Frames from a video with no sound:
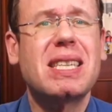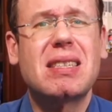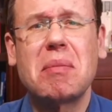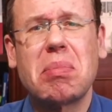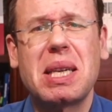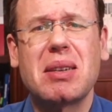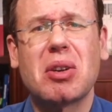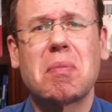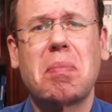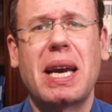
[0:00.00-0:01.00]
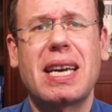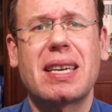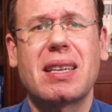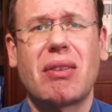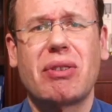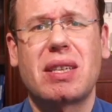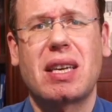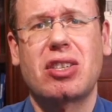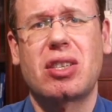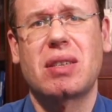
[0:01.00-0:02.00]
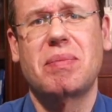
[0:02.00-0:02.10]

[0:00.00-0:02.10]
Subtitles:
simply not paying enough attention.